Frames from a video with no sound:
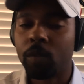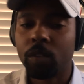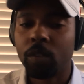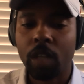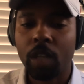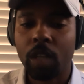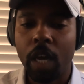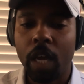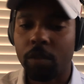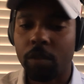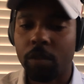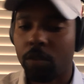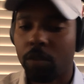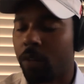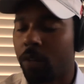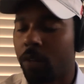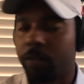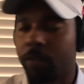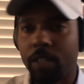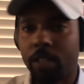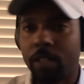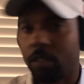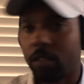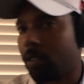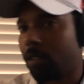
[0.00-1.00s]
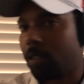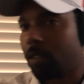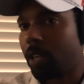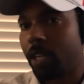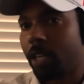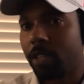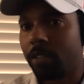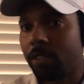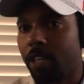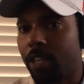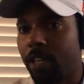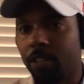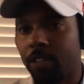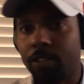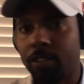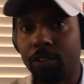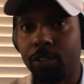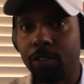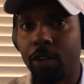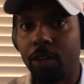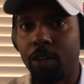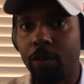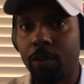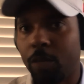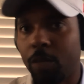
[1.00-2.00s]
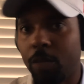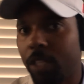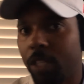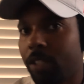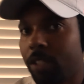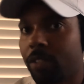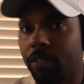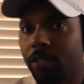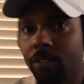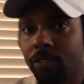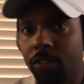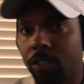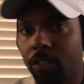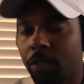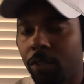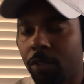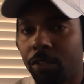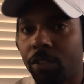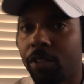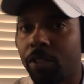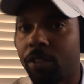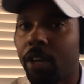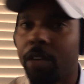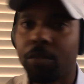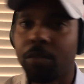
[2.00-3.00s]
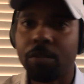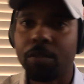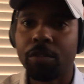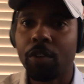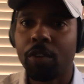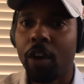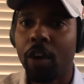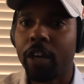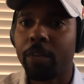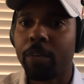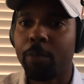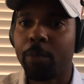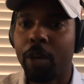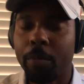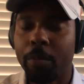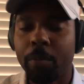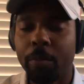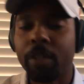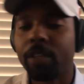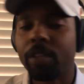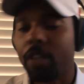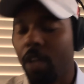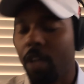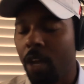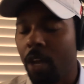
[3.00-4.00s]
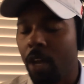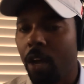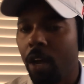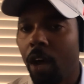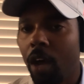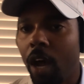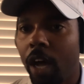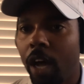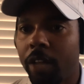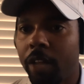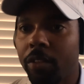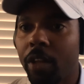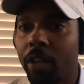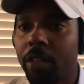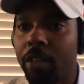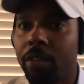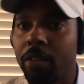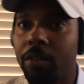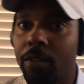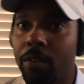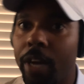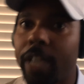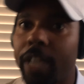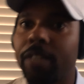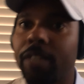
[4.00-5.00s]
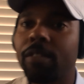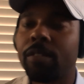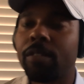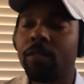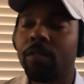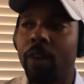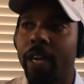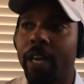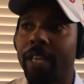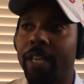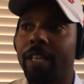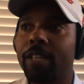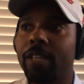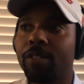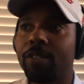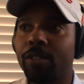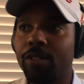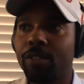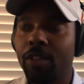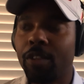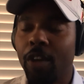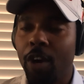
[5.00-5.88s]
I don't know if that's anything we can discuss or talk about, but nonetheless, like there's